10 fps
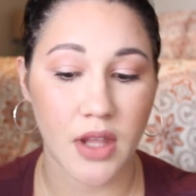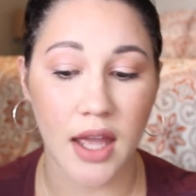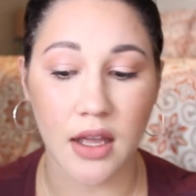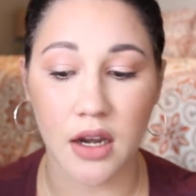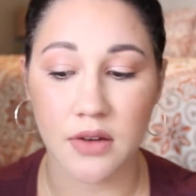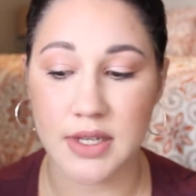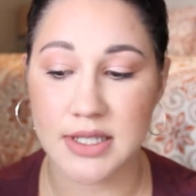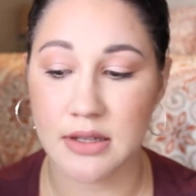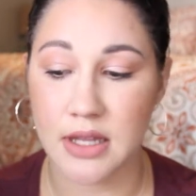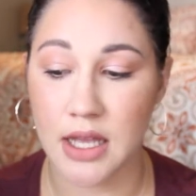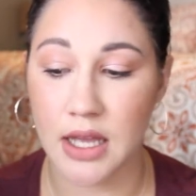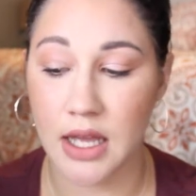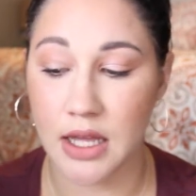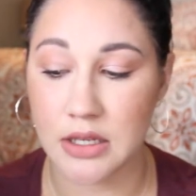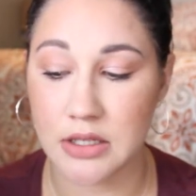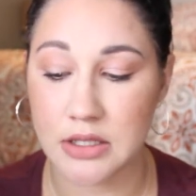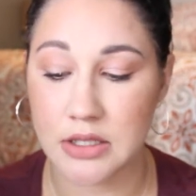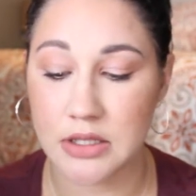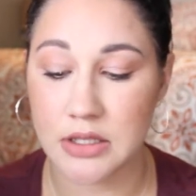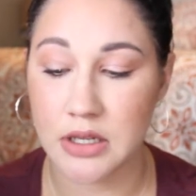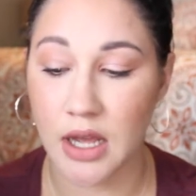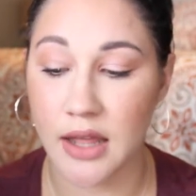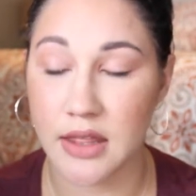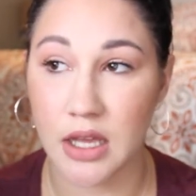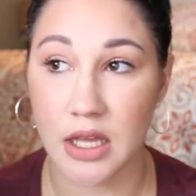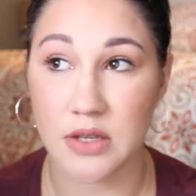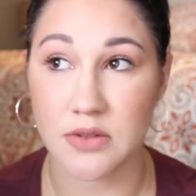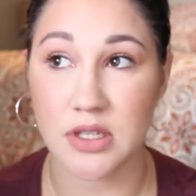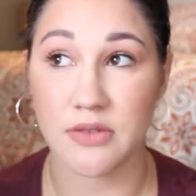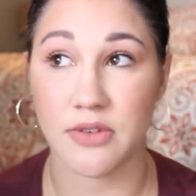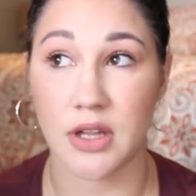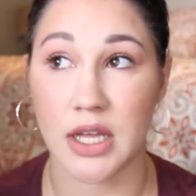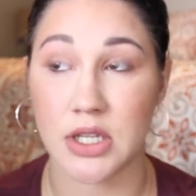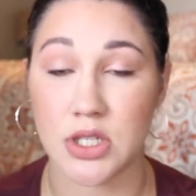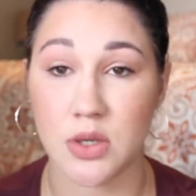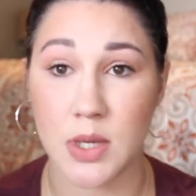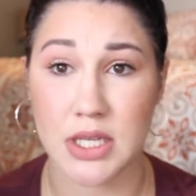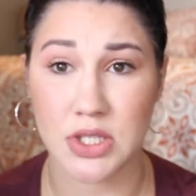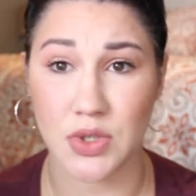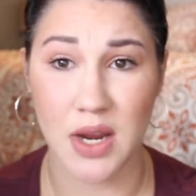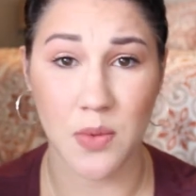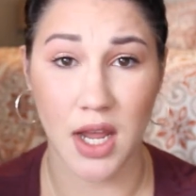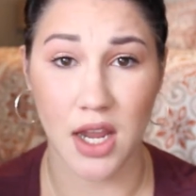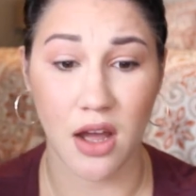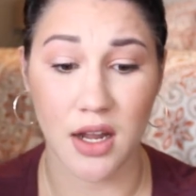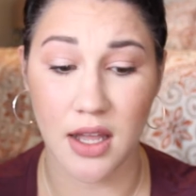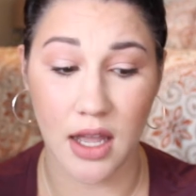I got it recently, and I think I used it for like 2 weeks straight when I got it.